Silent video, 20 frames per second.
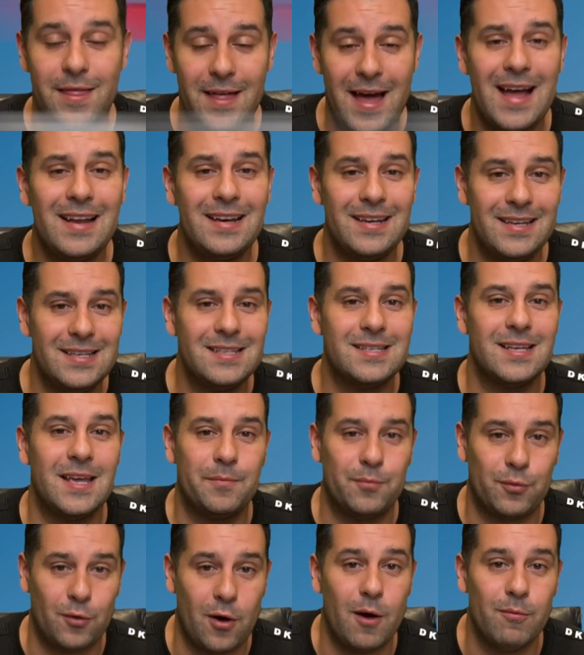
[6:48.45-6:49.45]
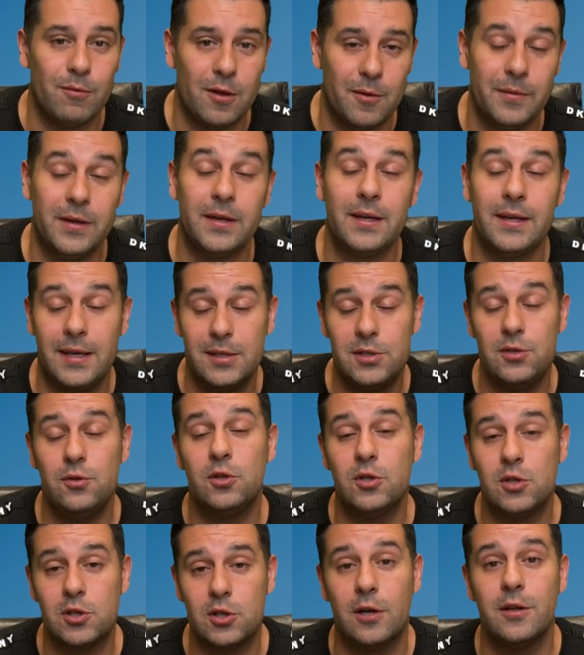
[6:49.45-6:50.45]
that is a problem. And it gets you
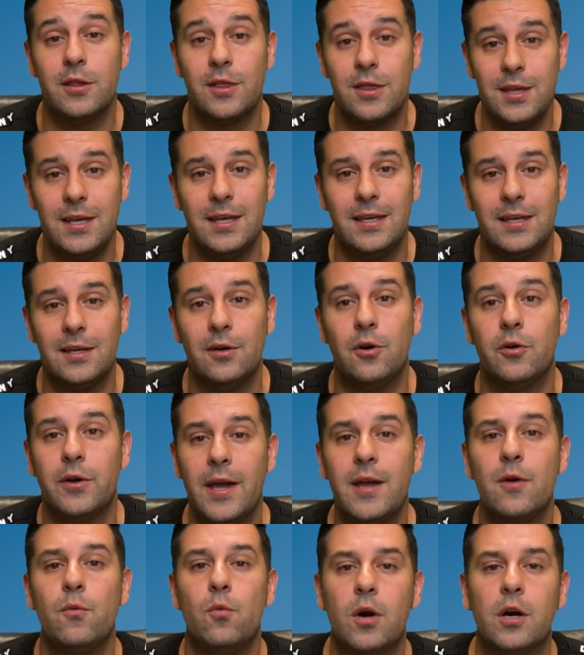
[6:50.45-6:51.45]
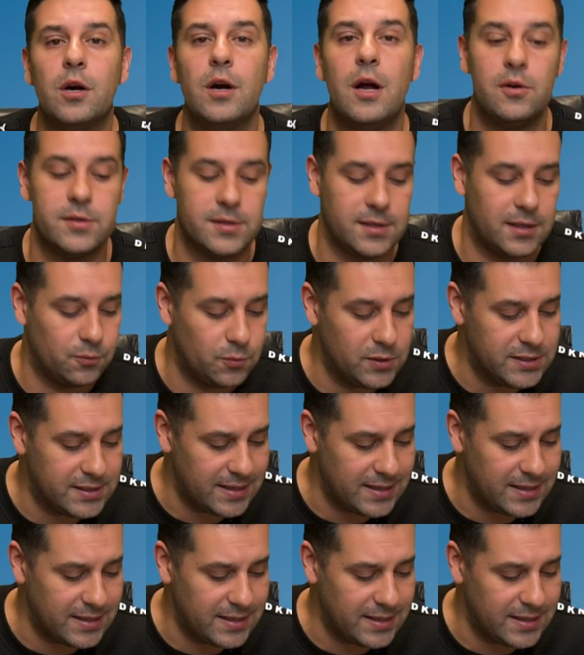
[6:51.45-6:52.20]
to start thinking, okay, where else can we